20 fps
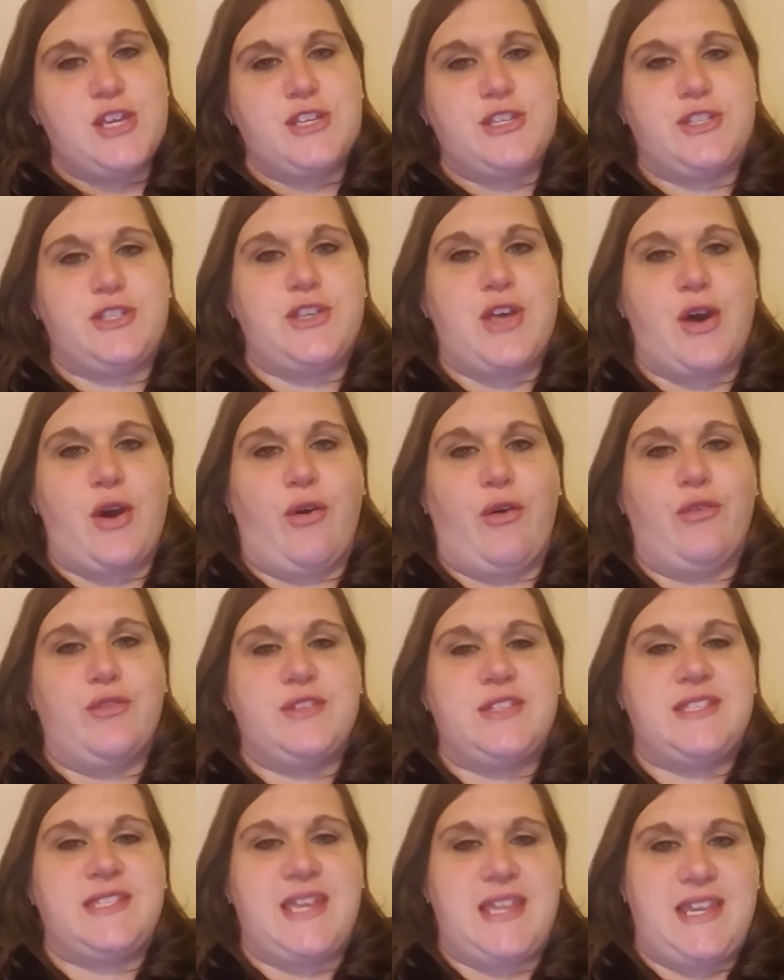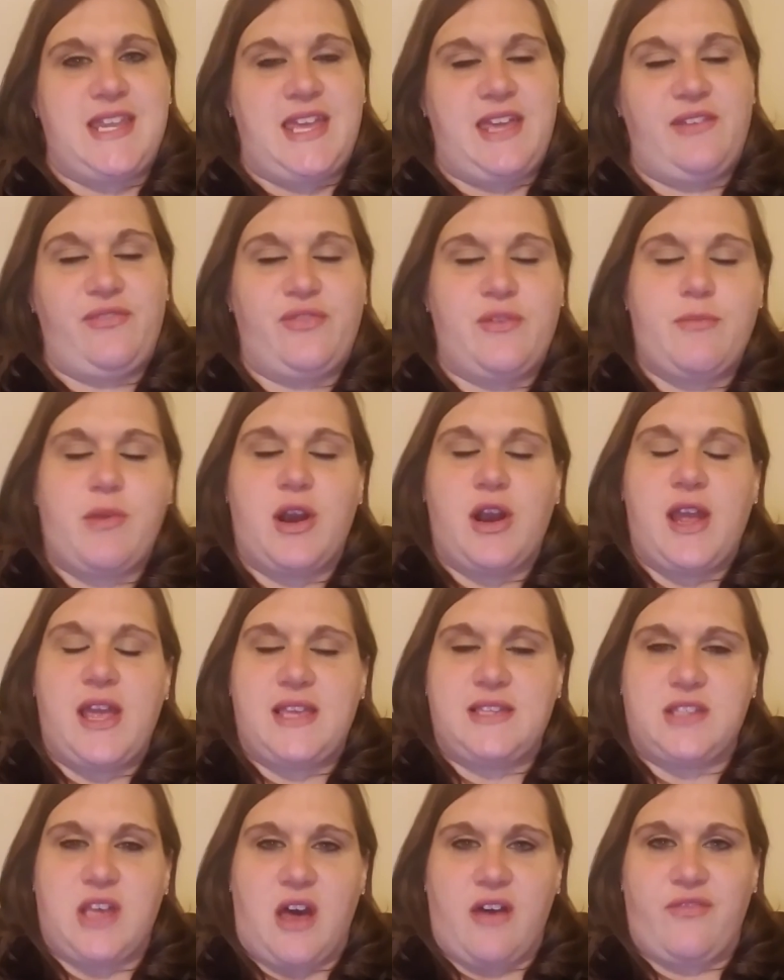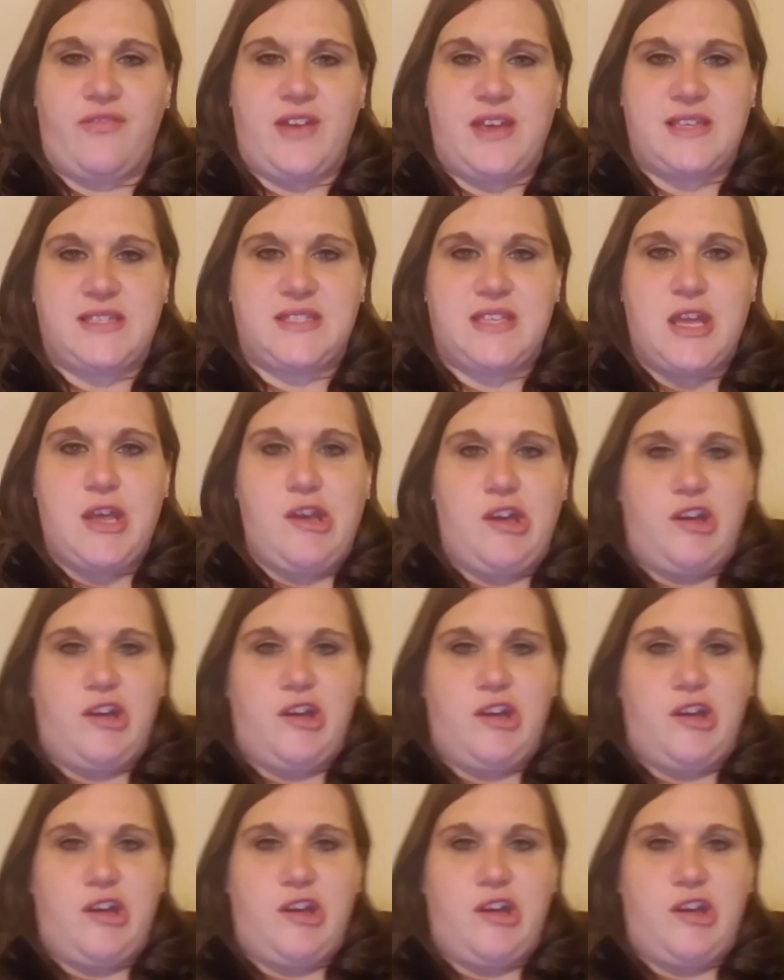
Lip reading: So Cindy from his office